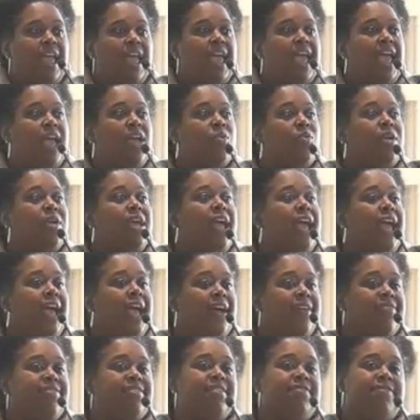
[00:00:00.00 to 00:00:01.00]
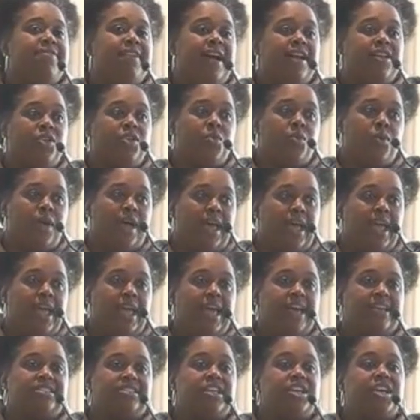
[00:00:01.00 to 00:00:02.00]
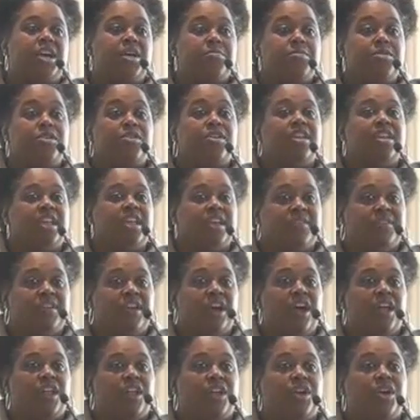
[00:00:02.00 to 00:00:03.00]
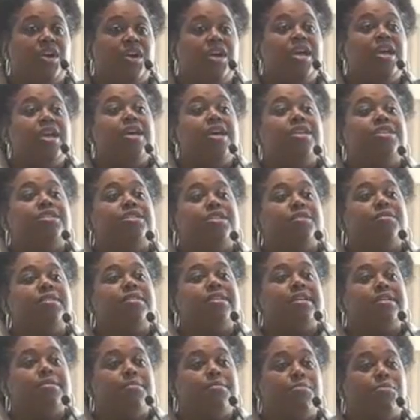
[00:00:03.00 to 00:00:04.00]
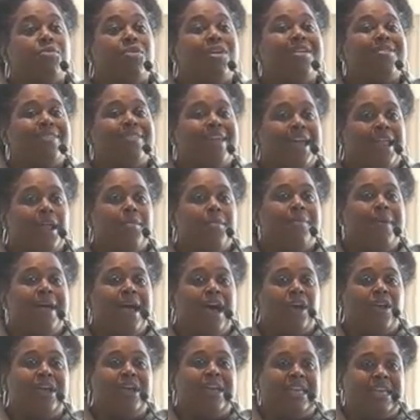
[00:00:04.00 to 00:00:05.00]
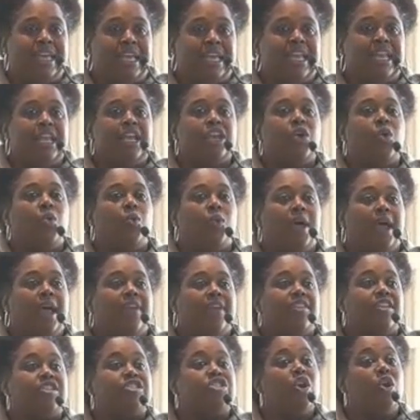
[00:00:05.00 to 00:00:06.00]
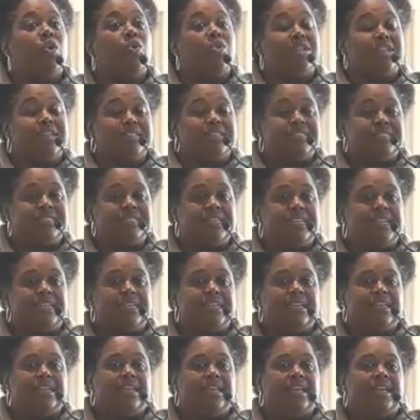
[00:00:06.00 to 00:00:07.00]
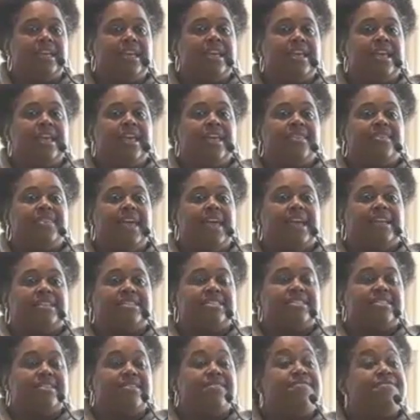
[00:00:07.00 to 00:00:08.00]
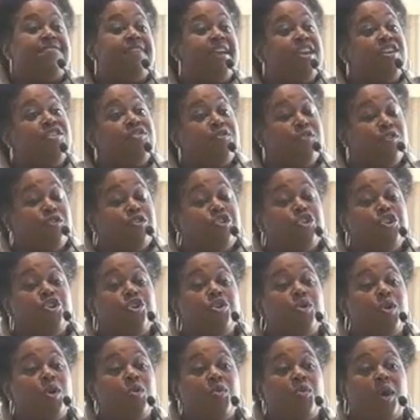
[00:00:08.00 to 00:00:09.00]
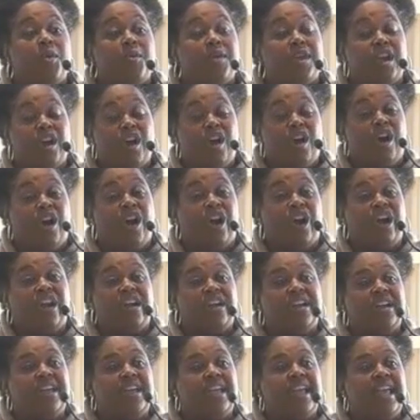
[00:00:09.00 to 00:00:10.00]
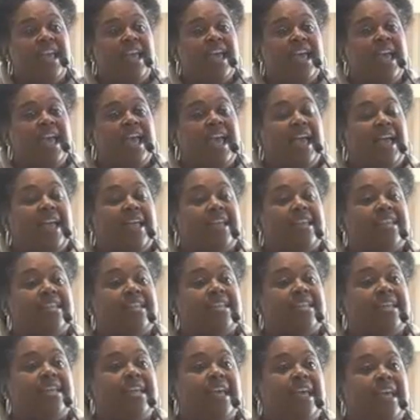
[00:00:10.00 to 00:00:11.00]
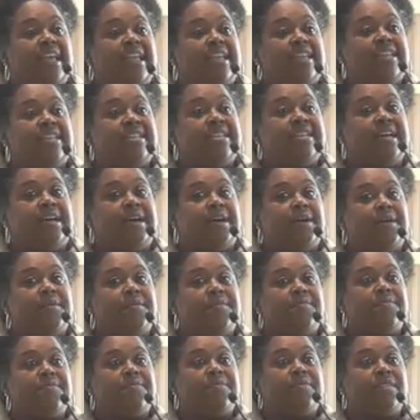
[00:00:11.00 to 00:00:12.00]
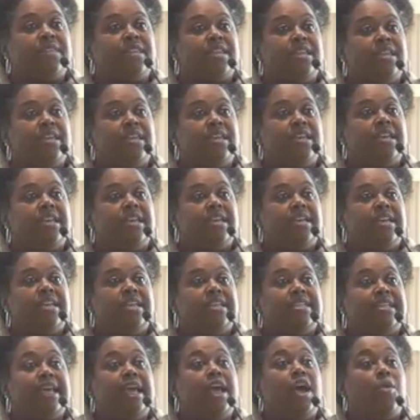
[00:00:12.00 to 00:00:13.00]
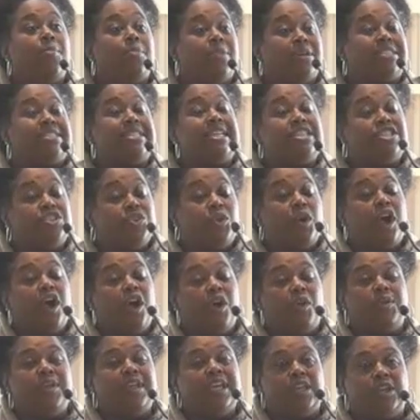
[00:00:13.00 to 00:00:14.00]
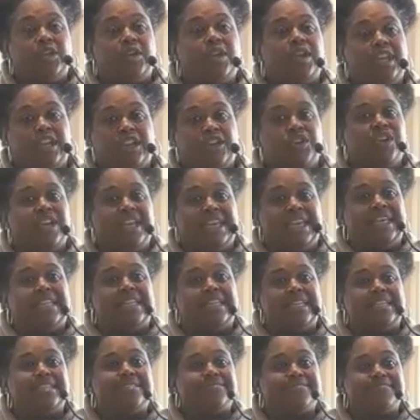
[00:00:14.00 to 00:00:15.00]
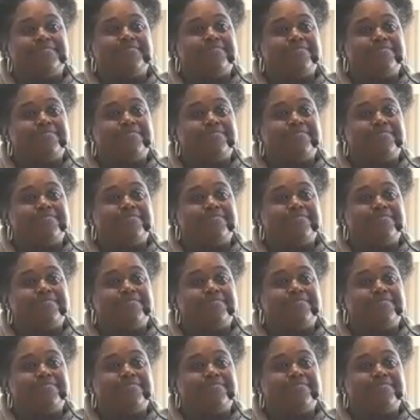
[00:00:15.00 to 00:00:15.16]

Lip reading: And we have to find a way as a community of color to bring that about again in a way that's holistic, that's faithful to who and what we are, and to help us do our own inner healing.